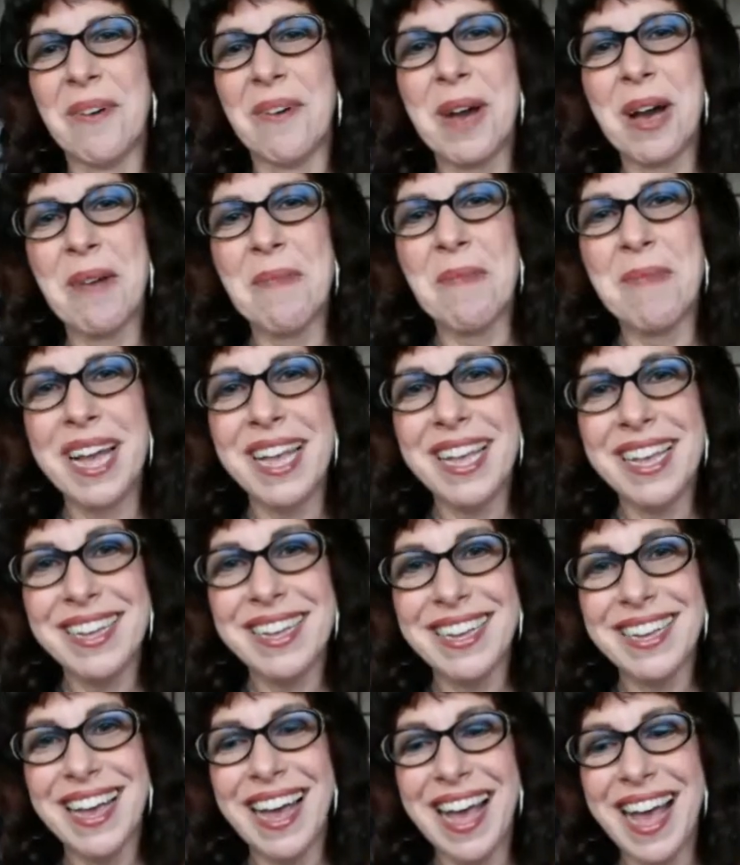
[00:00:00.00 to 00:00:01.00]
Well,
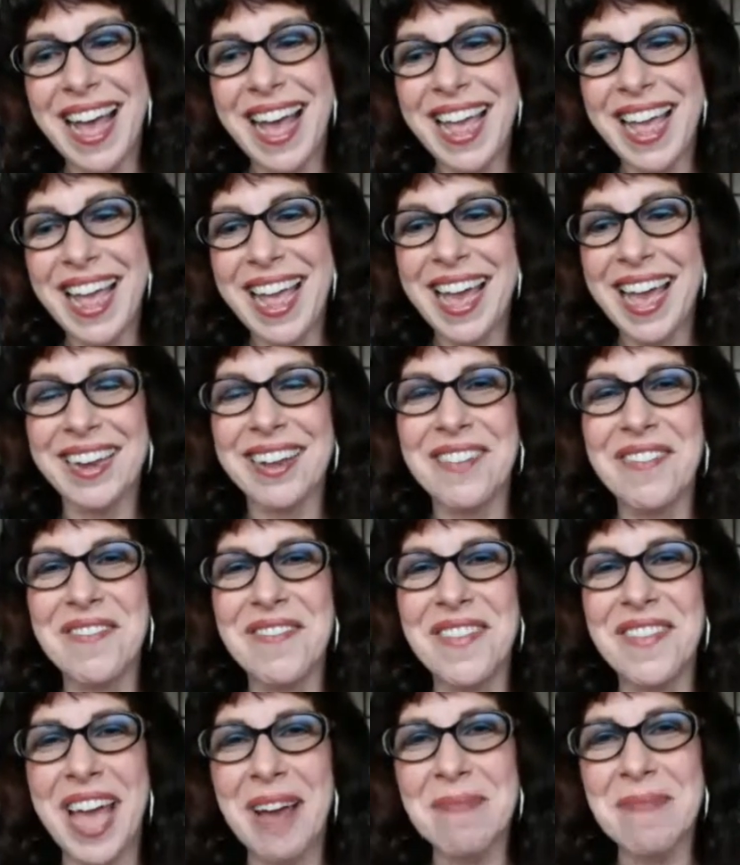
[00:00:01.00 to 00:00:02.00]
Mike, I had a
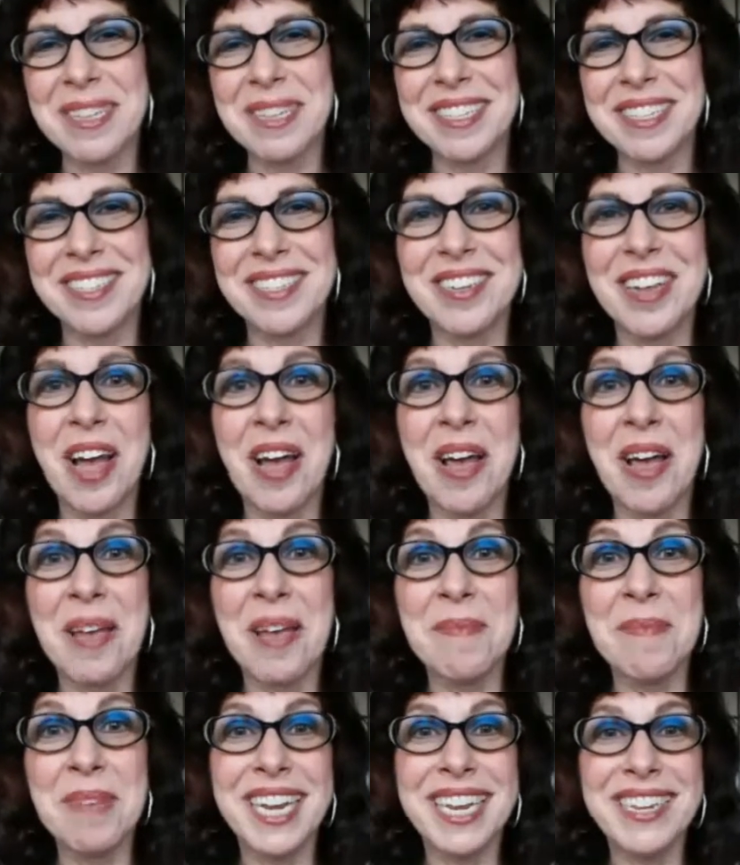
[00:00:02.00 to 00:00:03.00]
fabulous
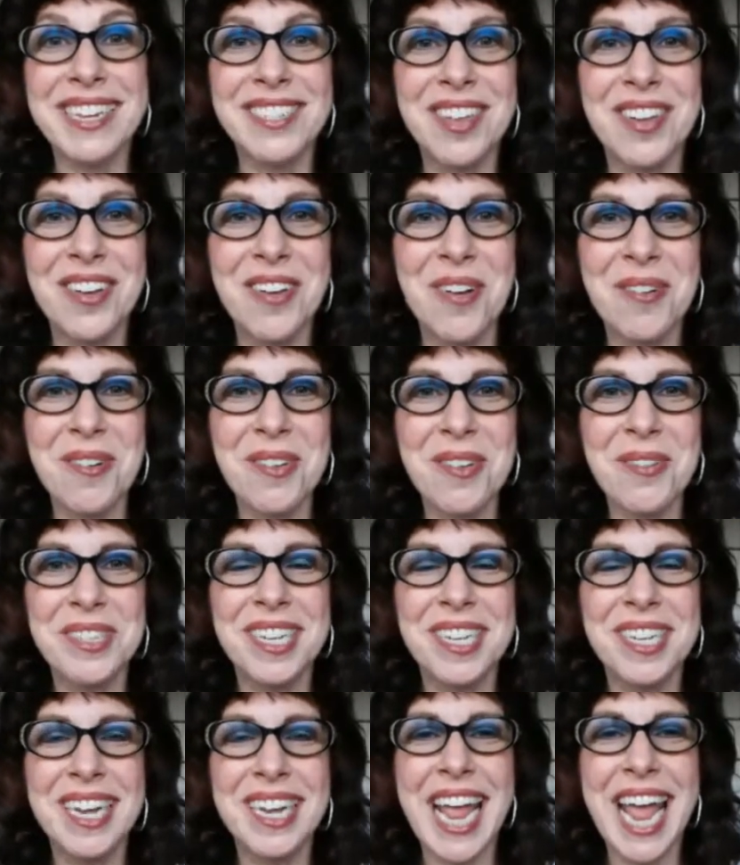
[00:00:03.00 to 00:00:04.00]
time getting to know you
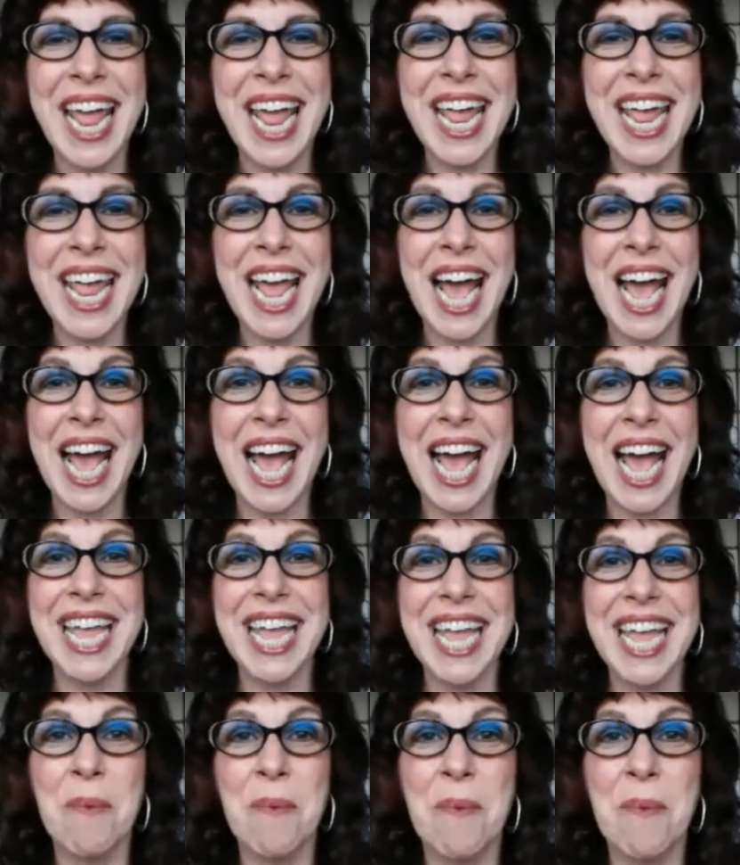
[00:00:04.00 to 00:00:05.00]
today. I
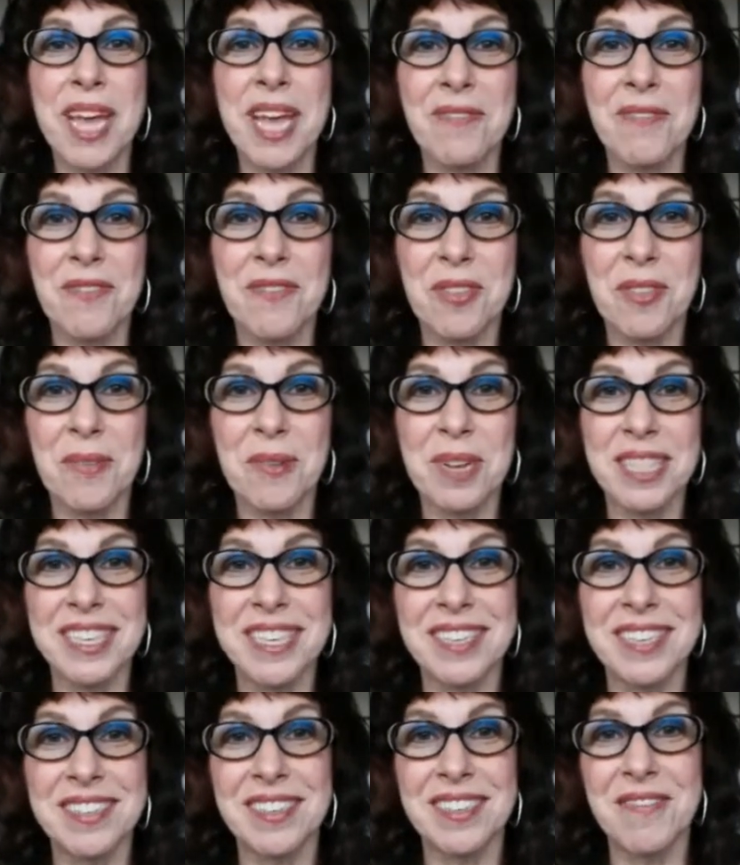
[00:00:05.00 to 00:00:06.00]
can't wait for the
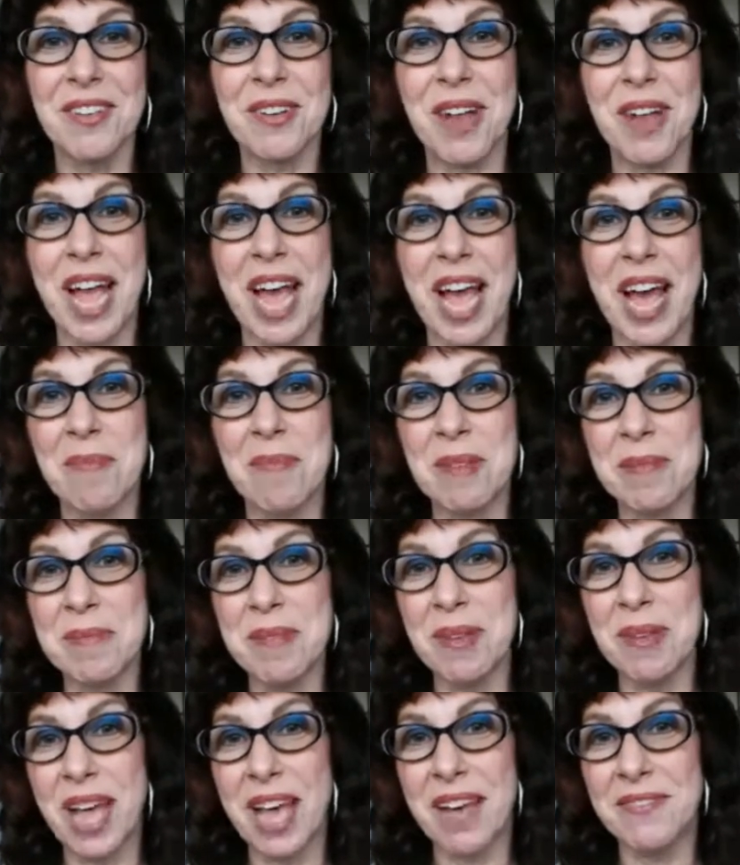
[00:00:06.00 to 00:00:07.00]
release of your
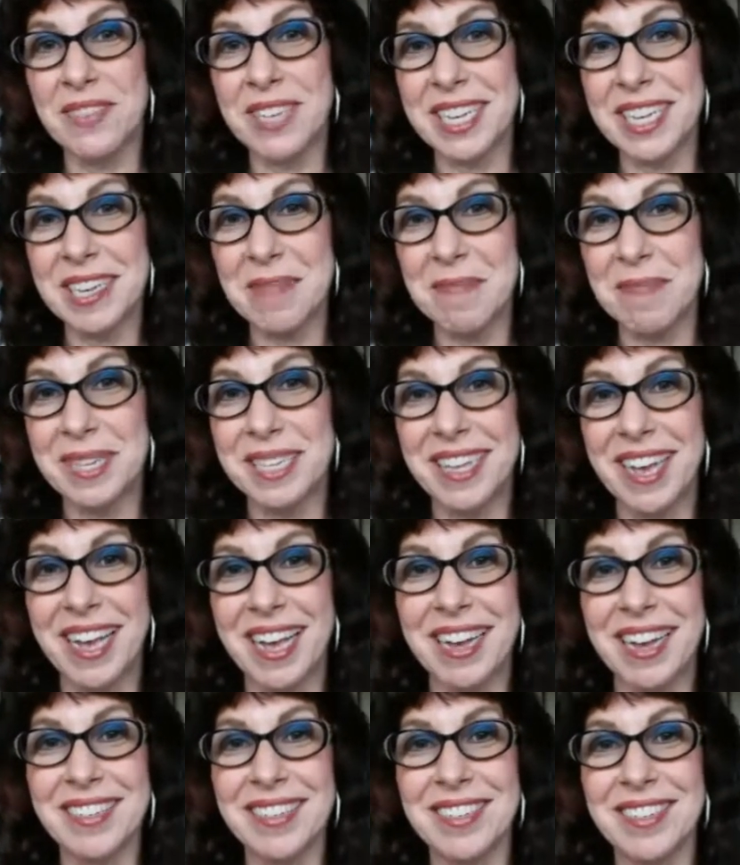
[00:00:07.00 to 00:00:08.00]
album. You'll have to keep in
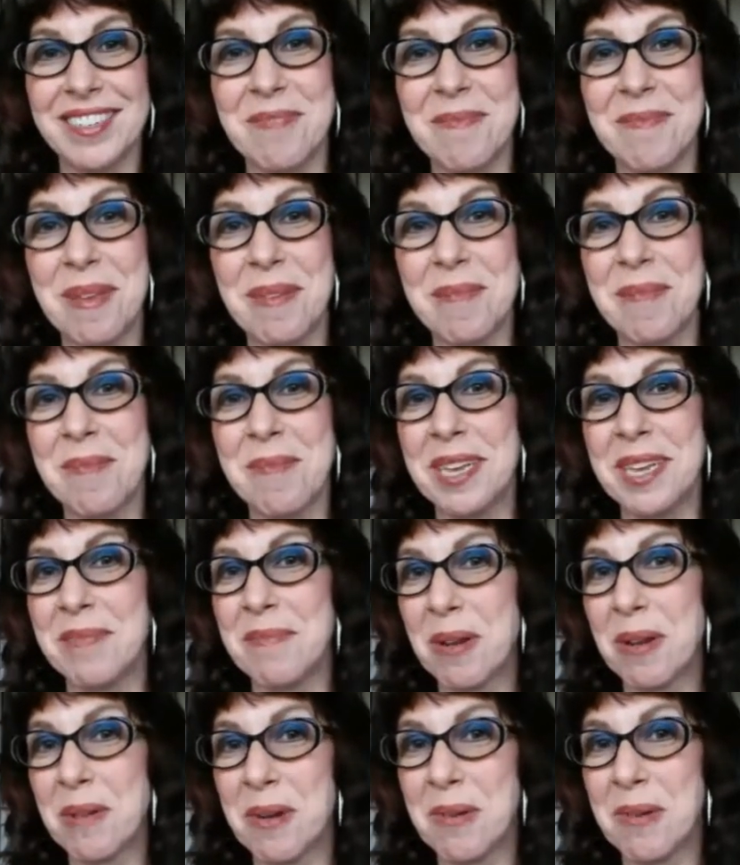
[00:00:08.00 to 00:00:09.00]
touch, so maybe we
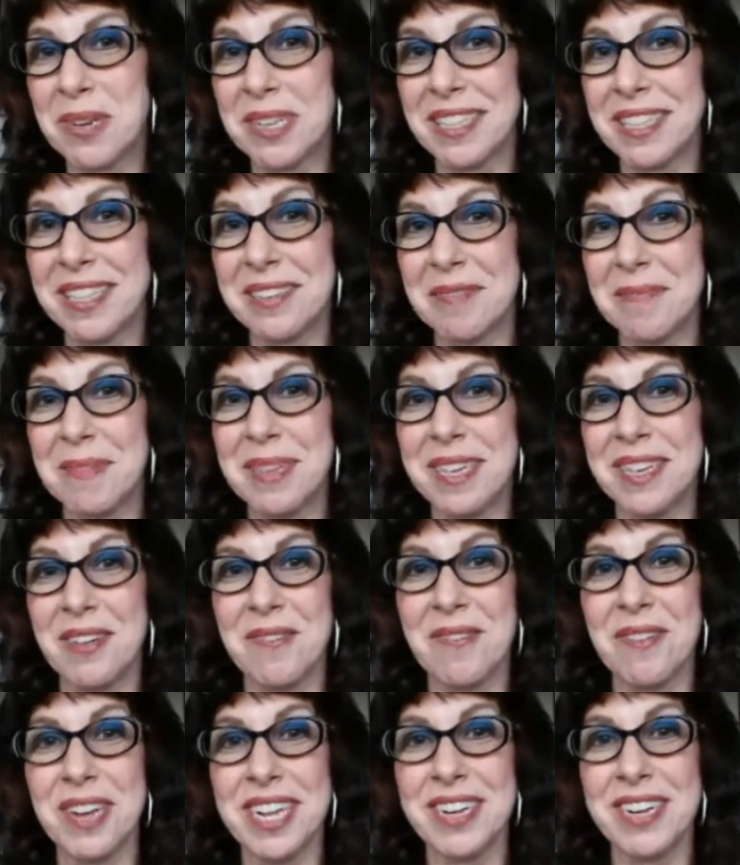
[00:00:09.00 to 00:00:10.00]
can promote a little bit
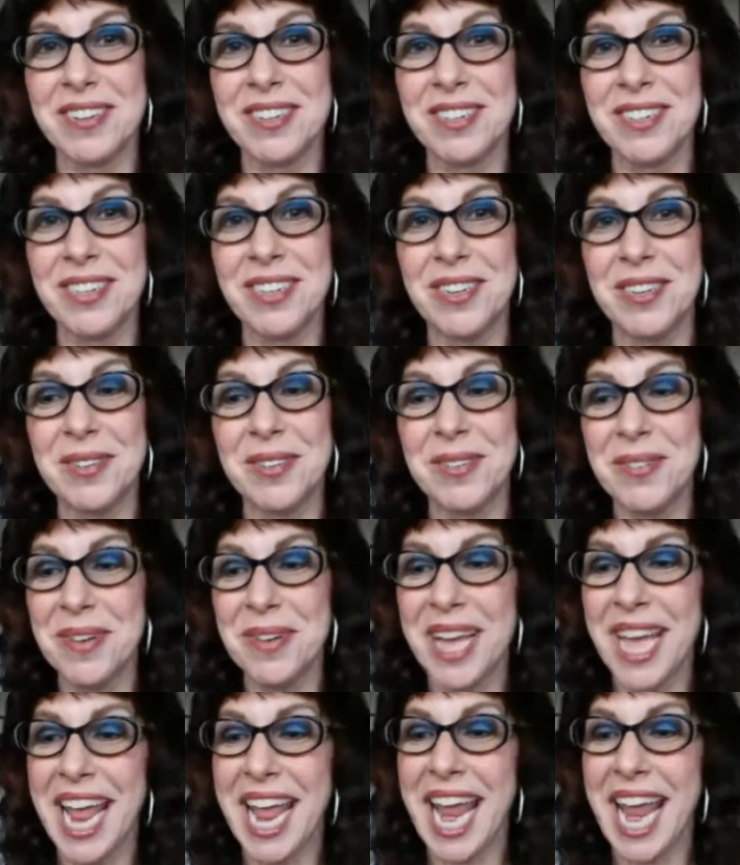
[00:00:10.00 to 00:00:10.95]
over here too.